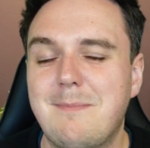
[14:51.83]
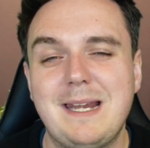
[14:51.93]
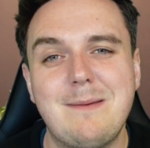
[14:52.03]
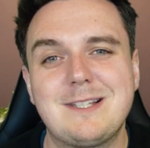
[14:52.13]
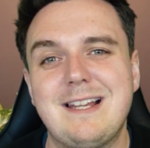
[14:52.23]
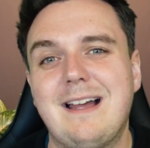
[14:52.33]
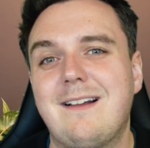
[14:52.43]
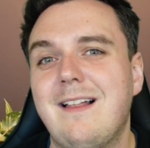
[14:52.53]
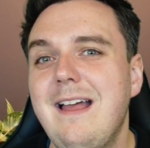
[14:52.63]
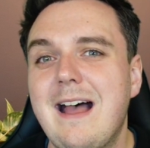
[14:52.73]
My name is
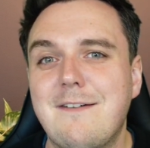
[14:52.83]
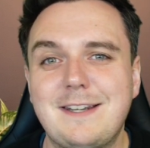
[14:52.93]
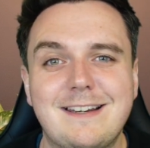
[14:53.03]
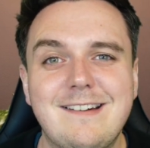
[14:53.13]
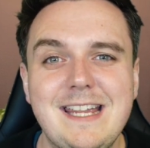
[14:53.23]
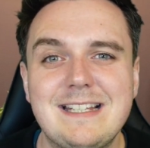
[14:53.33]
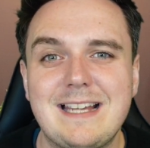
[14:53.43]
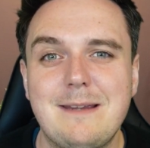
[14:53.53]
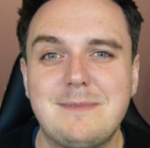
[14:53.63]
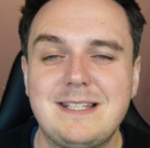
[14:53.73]
Niall. I've had a great
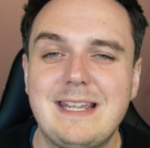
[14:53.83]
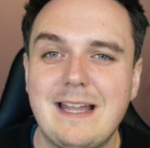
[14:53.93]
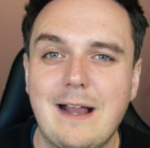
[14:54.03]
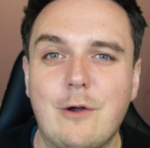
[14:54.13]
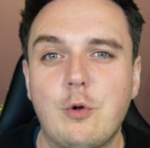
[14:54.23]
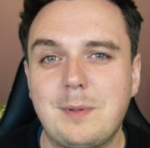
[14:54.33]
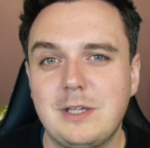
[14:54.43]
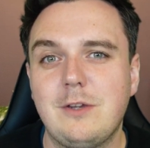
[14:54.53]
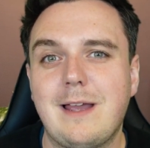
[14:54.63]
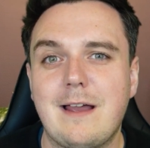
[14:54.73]
time today. I hope that
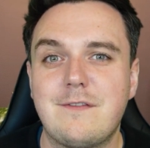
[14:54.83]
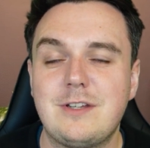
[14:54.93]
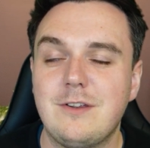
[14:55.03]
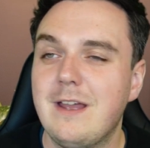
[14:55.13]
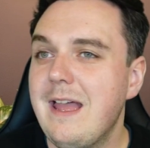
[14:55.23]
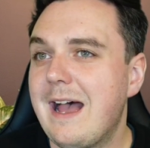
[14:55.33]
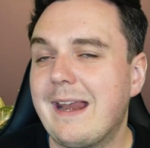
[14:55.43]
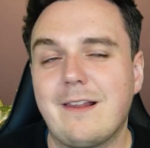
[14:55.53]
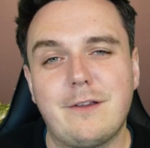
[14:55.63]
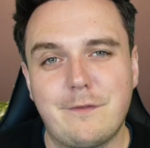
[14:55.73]
you have too.
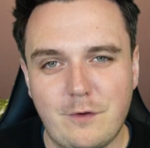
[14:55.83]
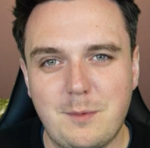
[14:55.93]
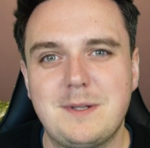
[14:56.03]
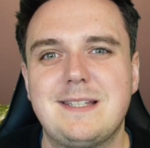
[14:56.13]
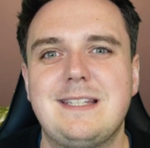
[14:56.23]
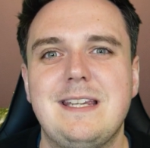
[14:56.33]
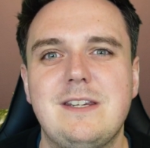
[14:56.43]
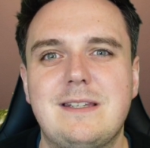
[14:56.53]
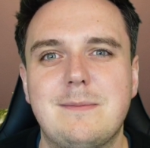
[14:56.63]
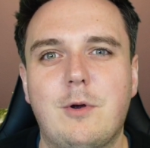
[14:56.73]
And I look forward to seeing
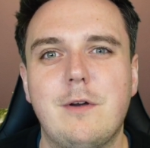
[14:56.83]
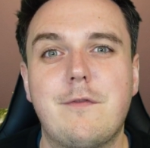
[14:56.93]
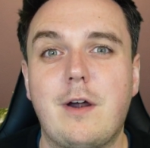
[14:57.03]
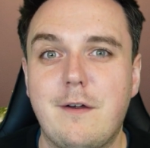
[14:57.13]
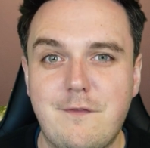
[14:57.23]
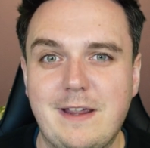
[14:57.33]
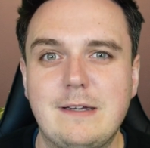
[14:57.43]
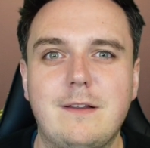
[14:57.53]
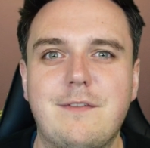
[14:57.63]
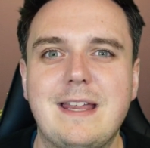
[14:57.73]
you tomorrow for our
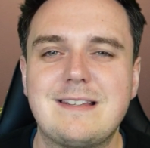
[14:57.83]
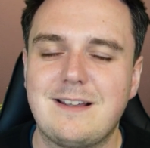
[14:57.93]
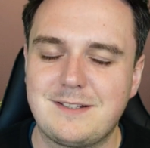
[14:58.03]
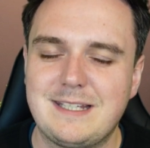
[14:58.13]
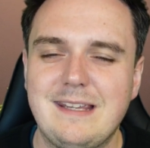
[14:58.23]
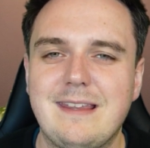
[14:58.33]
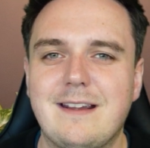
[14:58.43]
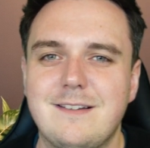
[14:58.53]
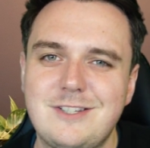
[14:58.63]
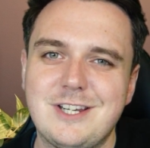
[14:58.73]
final event. I'll see you
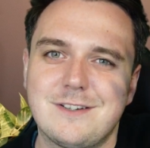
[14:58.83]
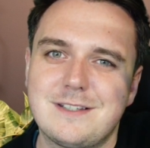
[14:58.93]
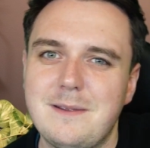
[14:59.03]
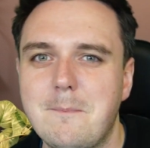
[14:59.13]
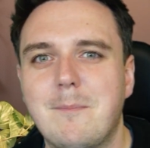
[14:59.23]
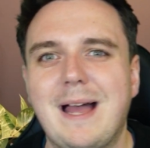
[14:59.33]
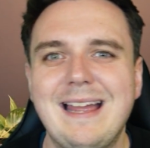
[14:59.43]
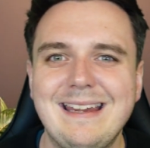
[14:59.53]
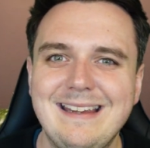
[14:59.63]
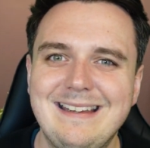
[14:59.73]
there. Cheers.
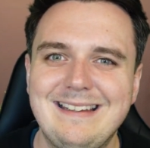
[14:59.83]
Bye.